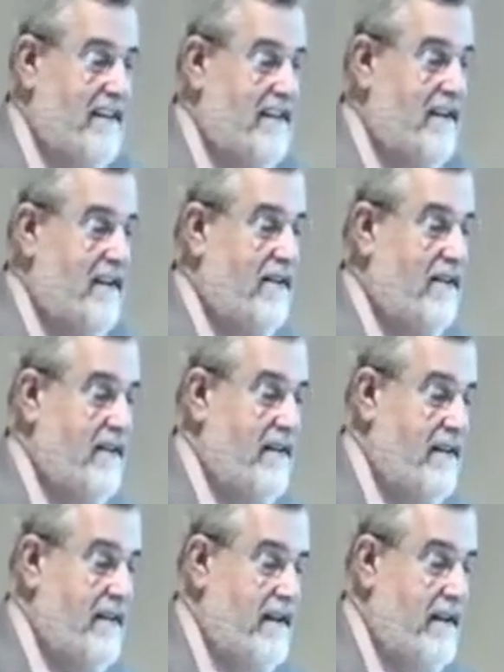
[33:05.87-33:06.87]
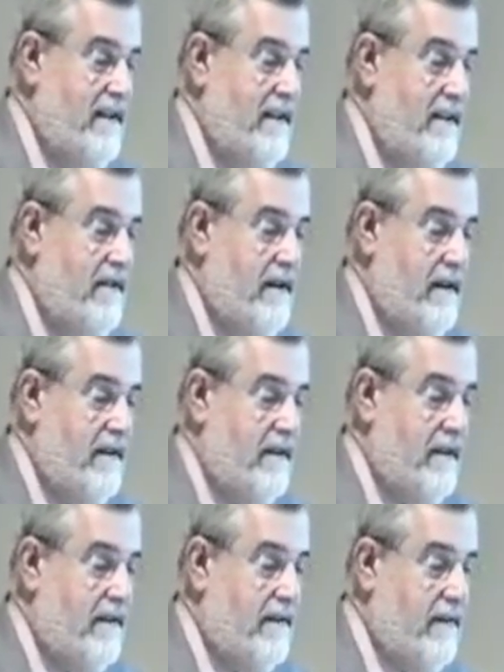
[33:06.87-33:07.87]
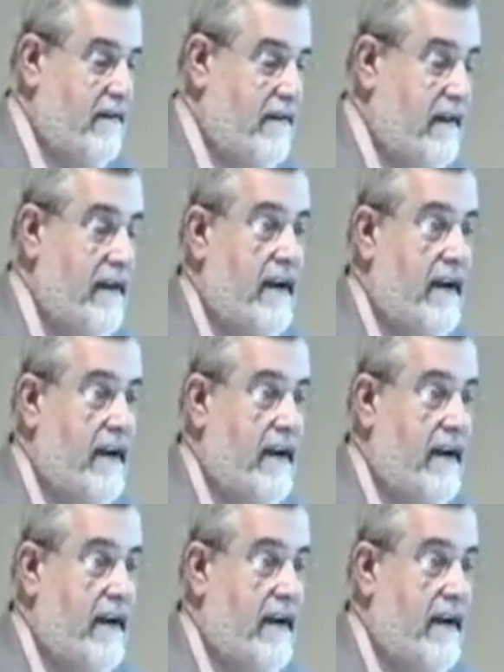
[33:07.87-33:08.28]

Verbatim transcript: so you are excessively.